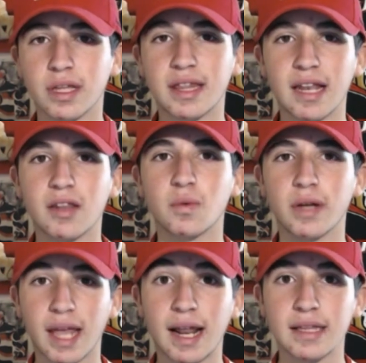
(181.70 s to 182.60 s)
the Sens will
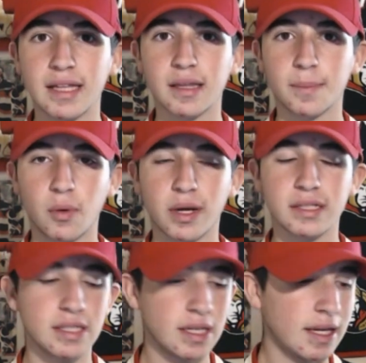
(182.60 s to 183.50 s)
get at least a
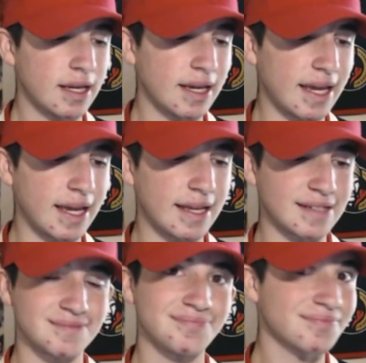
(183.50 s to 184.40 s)
point
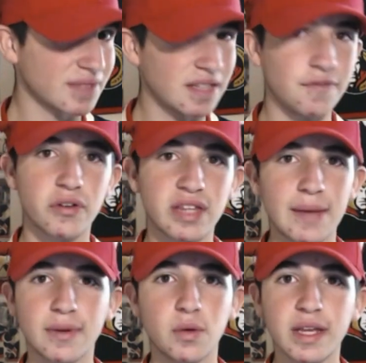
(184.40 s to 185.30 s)
in the first
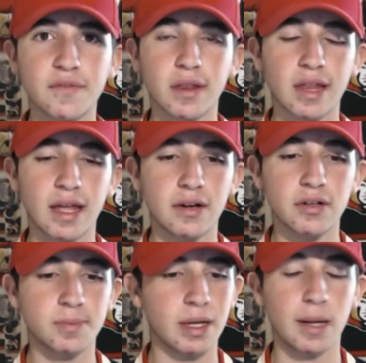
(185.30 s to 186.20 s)
game in a week for the
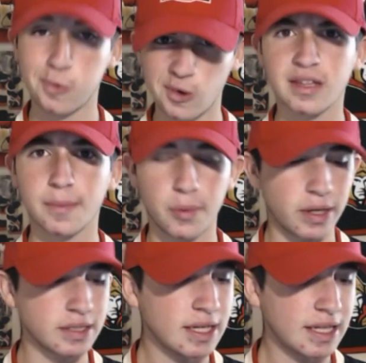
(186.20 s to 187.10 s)
Senators, but a point's a
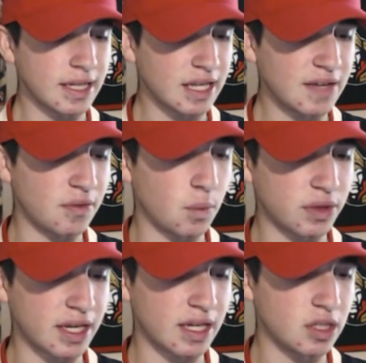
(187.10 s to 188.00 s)
point. Let's see
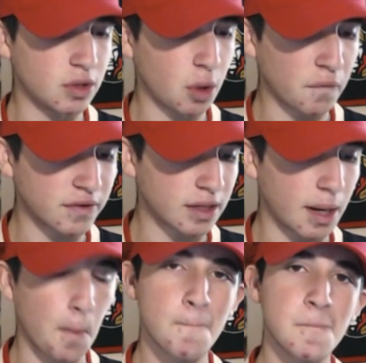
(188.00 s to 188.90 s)
what they can do in
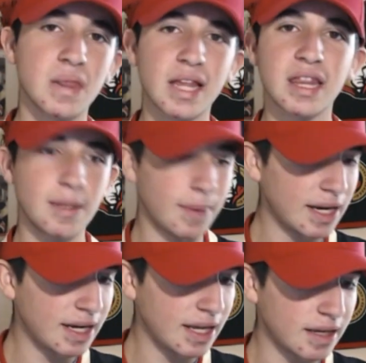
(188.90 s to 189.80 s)
overtime. Less than a
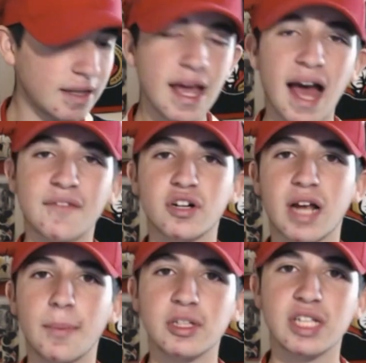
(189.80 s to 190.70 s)
minute in, after a
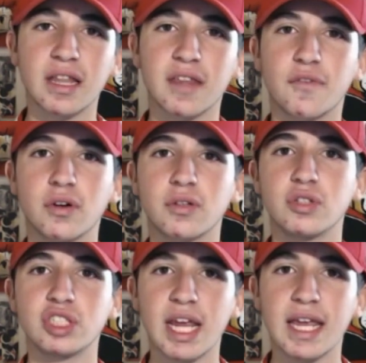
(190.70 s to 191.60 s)
couple chances for
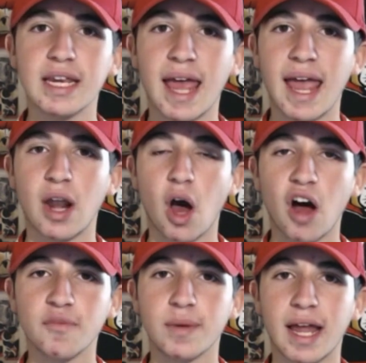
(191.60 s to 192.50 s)
Duchene and
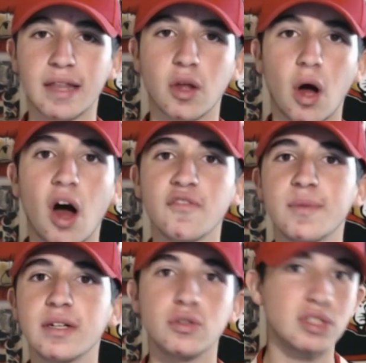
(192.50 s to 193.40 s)
Hoffman, as
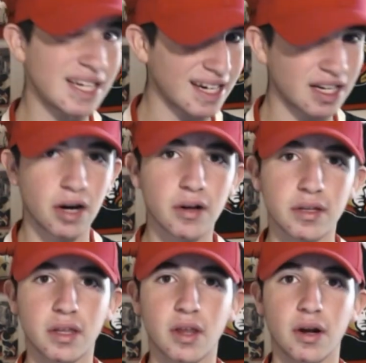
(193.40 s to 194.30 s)
Hoffman, Duchene, and
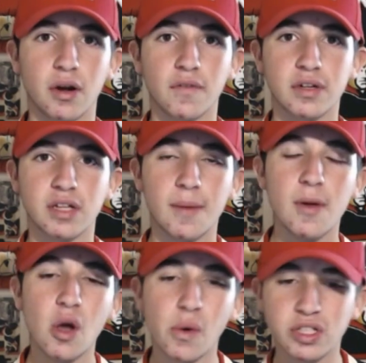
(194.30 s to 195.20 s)
Karlsson started overtime,
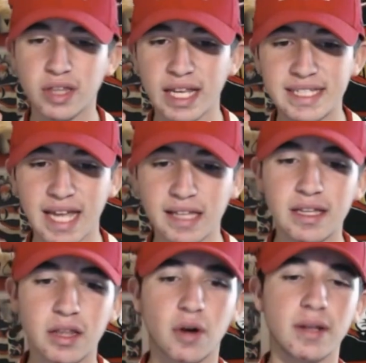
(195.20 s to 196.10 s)
which is a
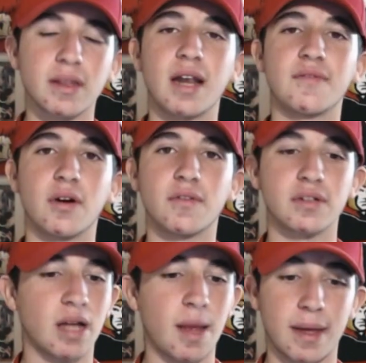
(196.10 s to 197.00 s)
deadly starting lineup for
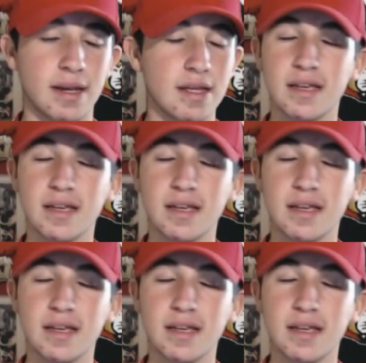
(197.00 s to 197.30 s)
overtime. And